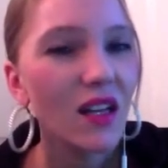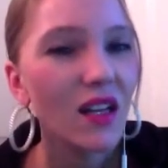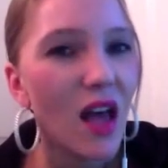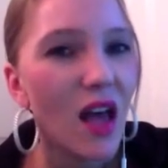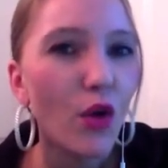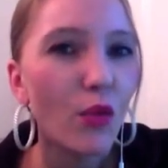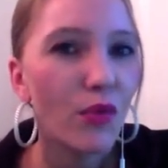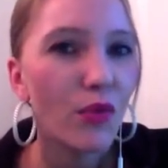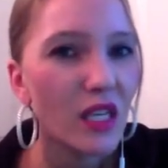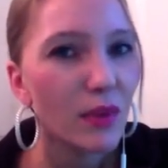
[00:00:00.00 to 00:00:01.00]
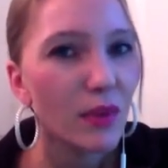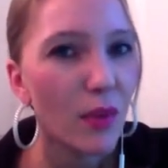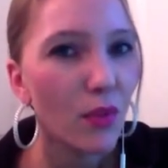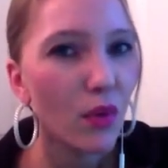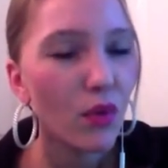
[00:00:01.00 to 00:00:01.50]
to help these
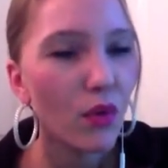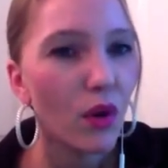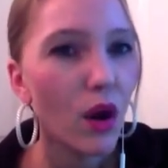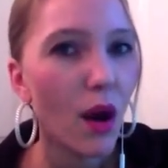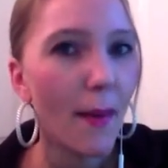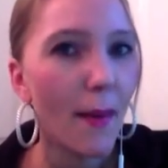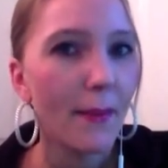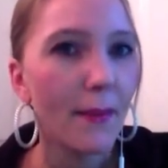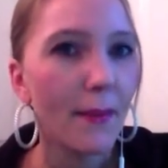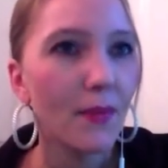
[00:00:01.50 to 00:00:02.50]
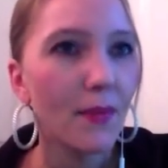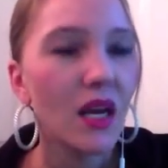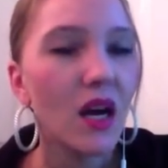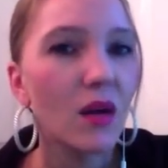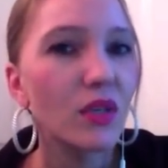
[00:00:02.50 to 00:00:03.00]
people
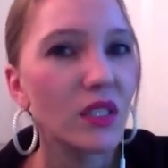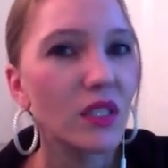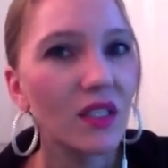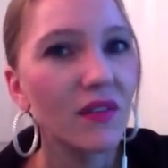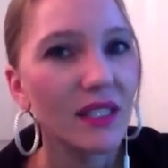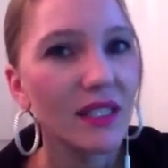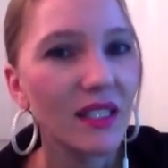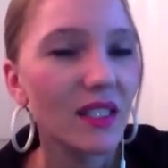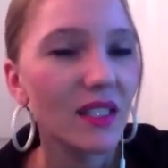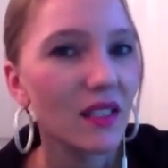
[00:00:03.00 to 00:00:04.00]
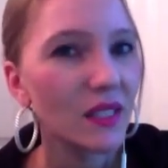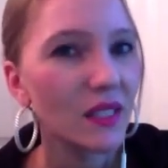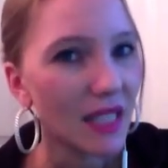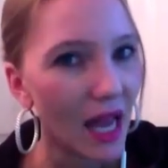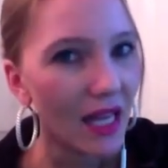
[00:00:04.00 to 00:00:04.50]
become productive citizens of
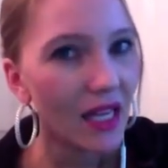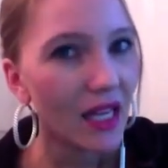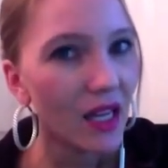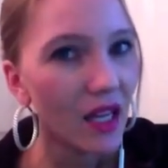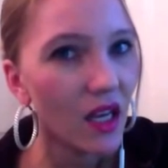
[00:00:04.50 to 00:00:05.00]
society,